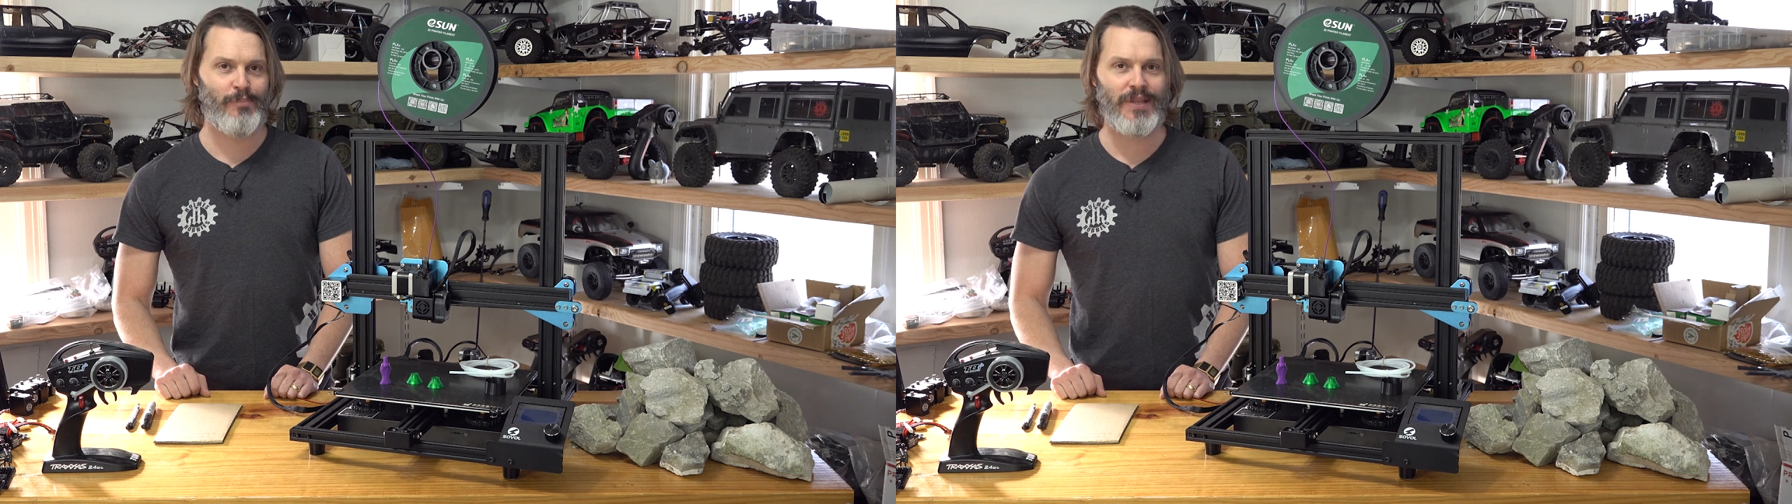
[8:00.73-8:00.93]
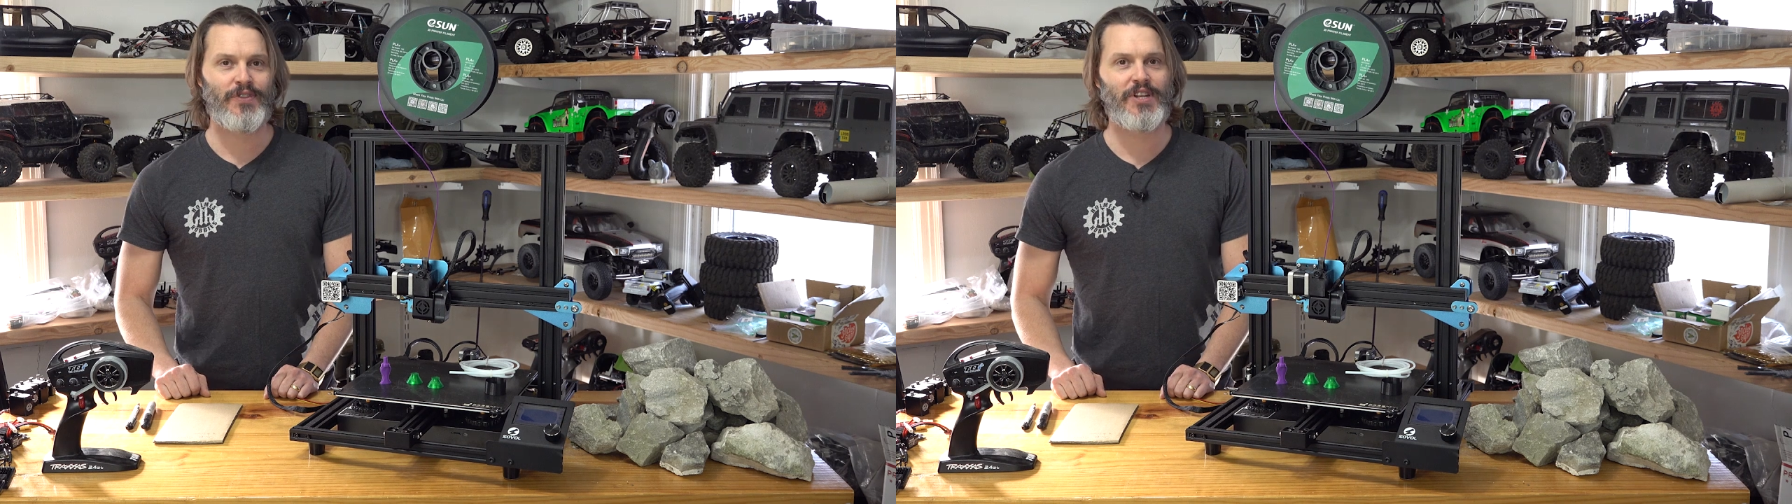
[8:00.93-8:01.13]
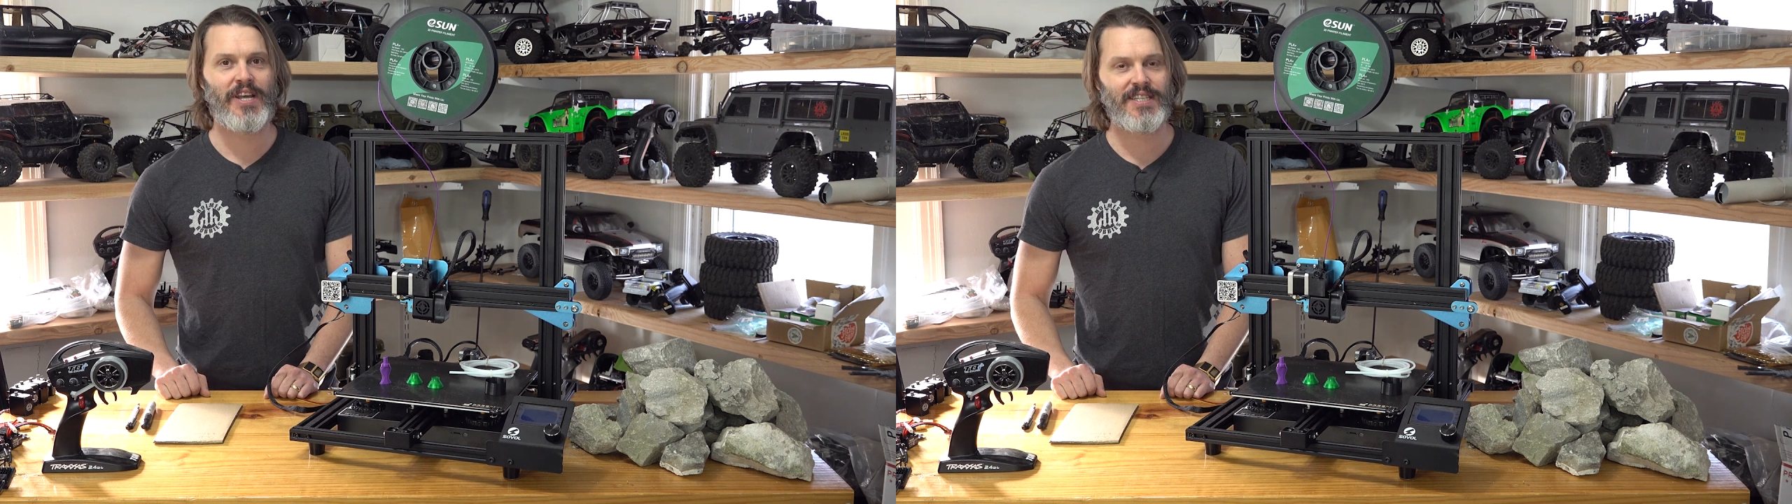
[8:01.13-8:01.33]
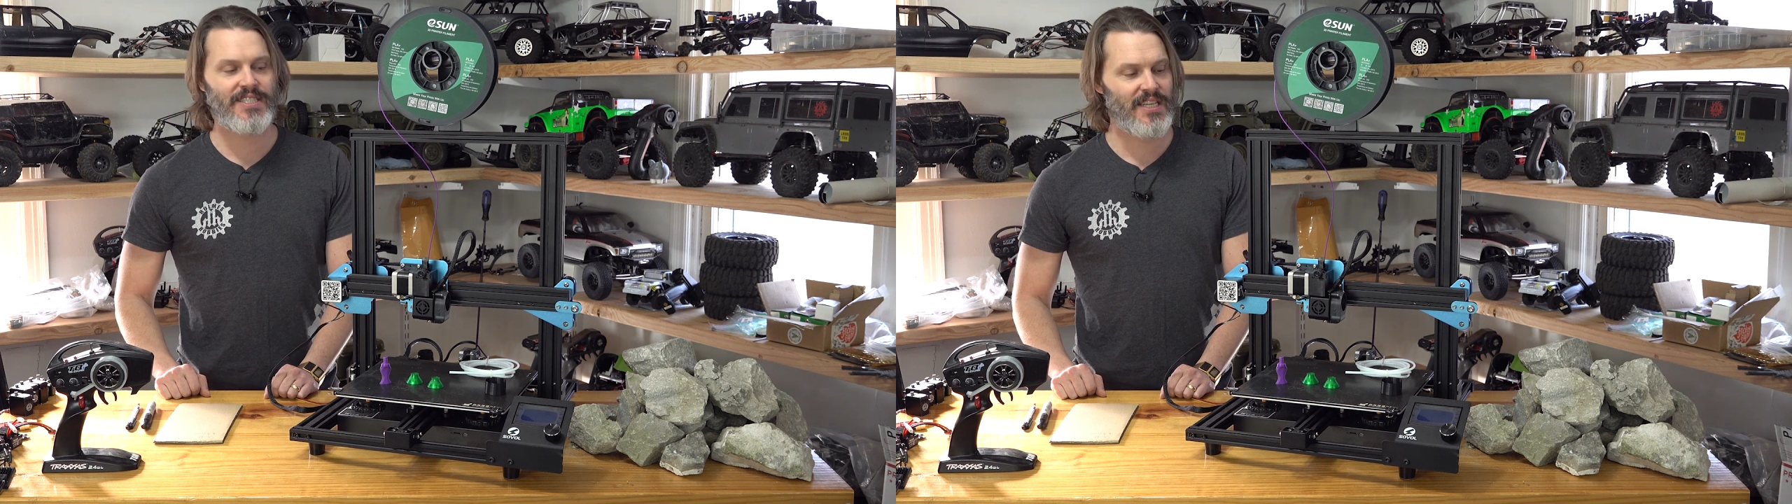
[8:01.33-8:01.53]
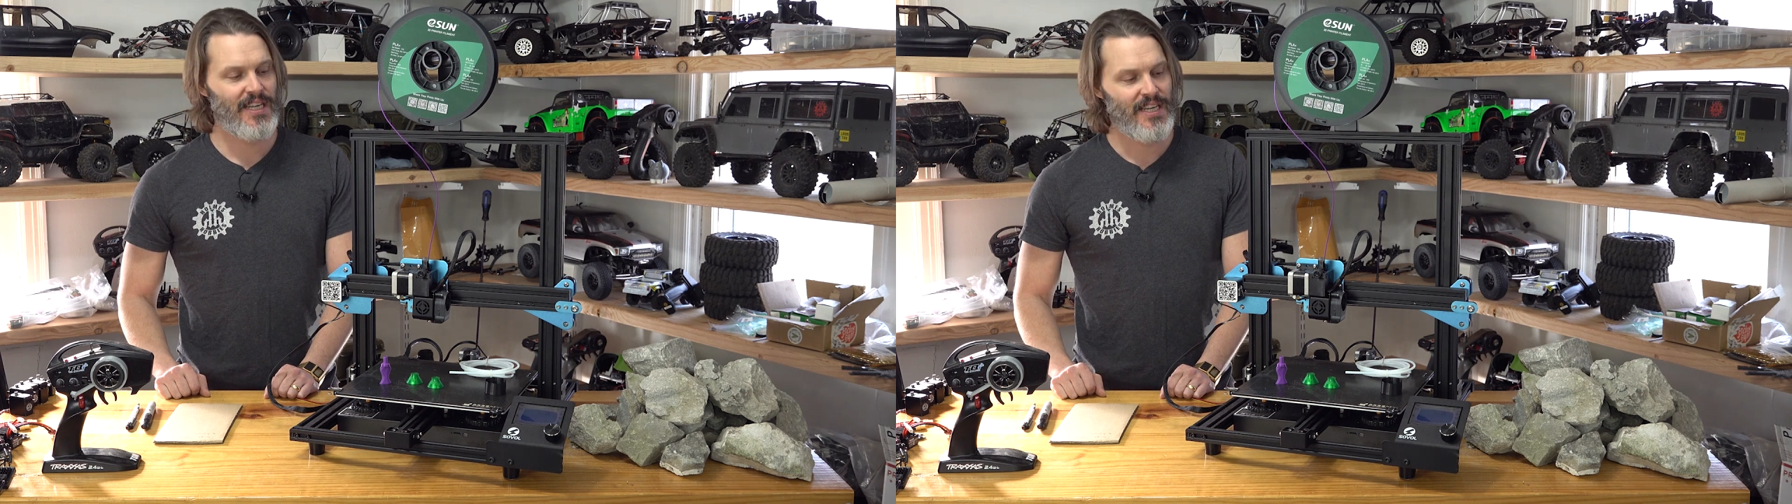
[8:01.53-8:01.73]
bit the
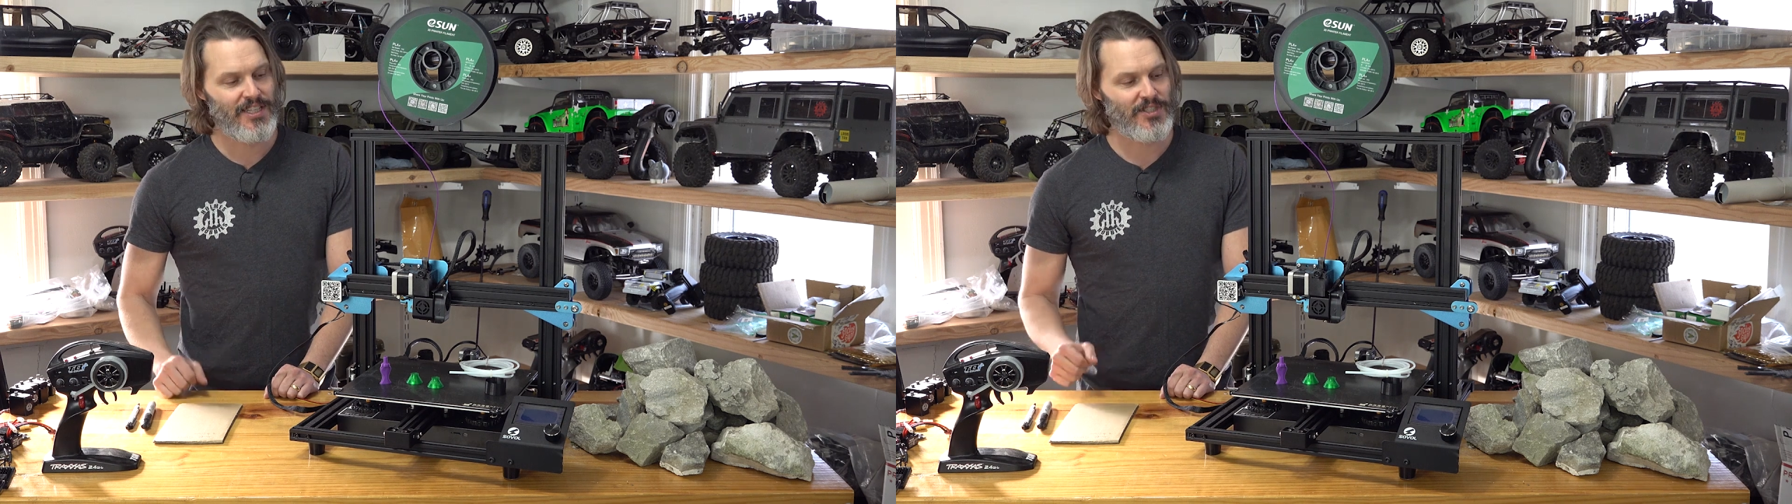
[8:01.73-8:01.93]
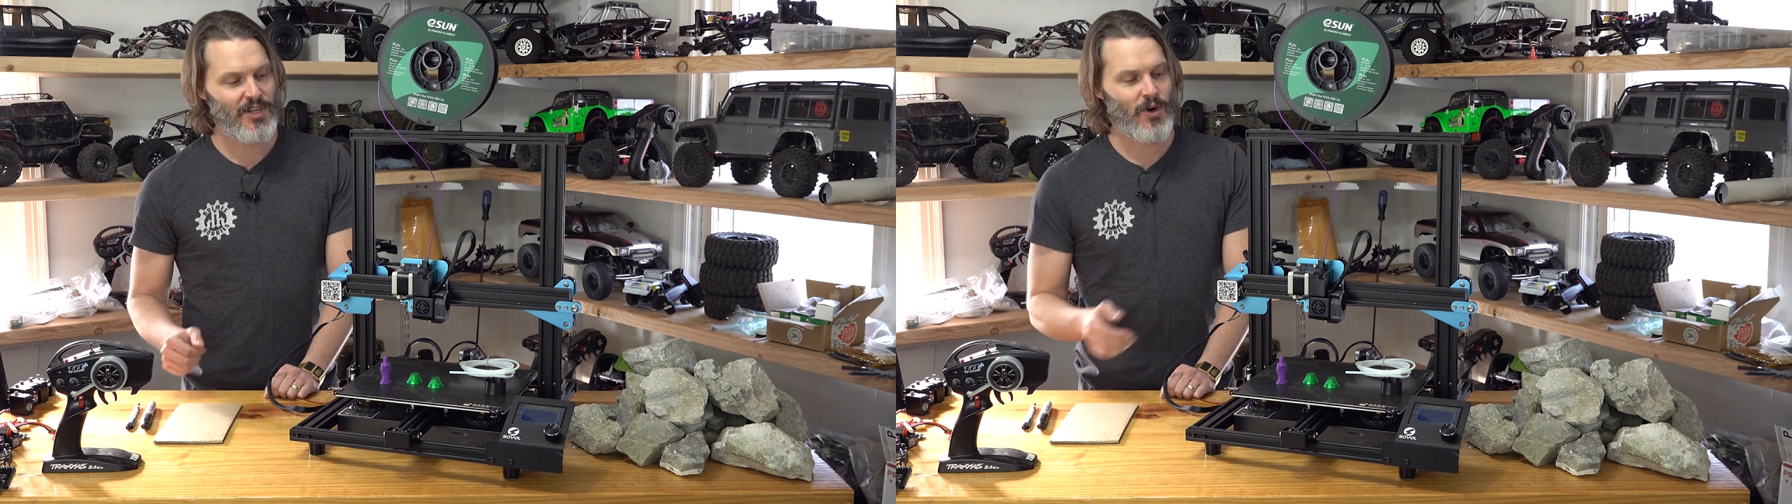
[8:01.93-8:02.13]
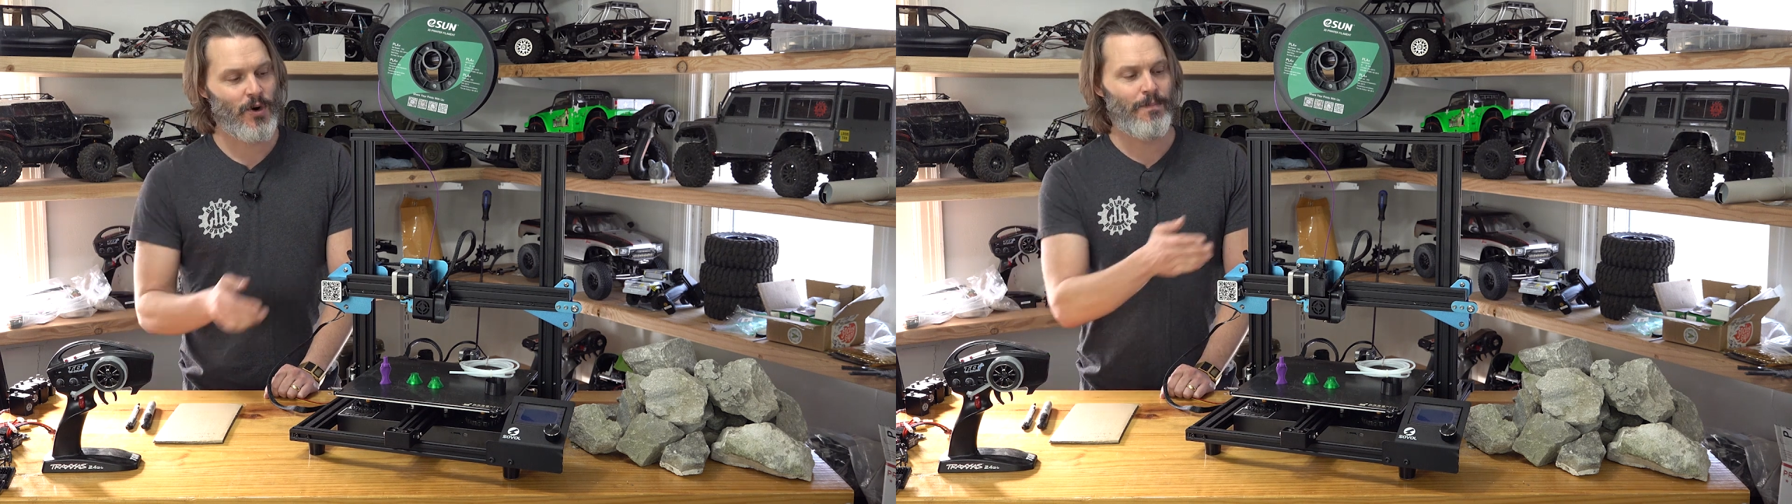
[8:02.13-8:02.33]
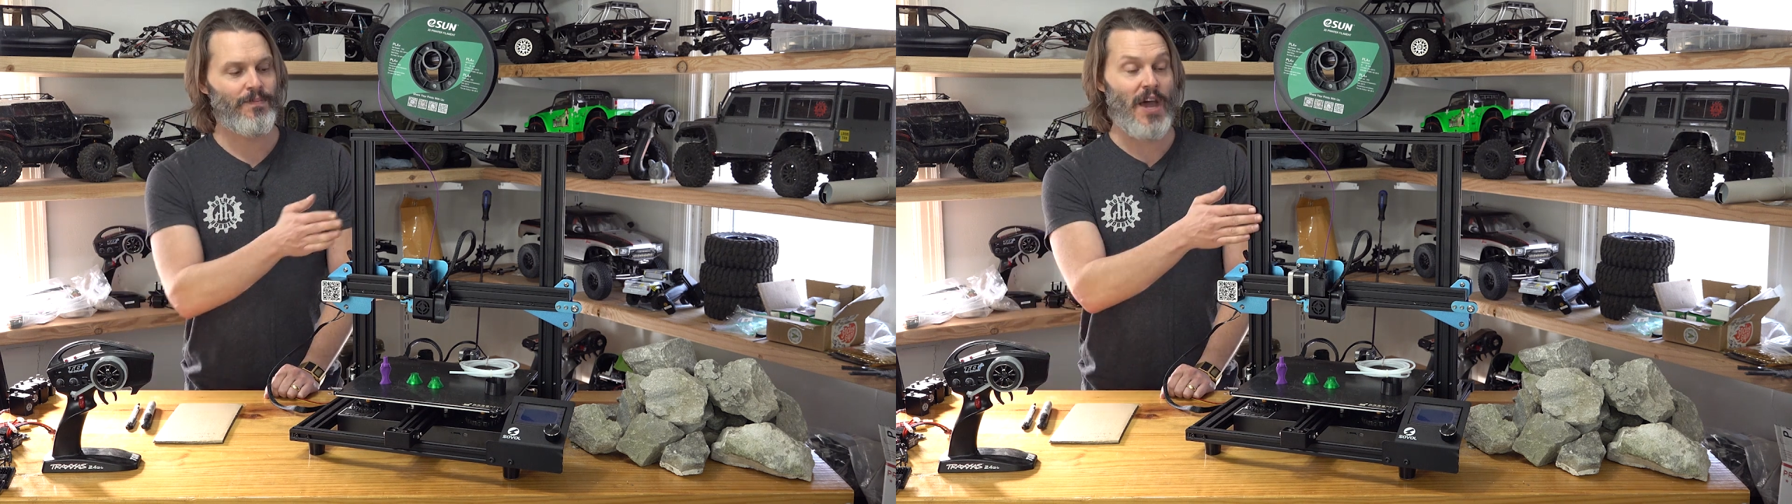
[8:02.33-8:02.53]
dust, so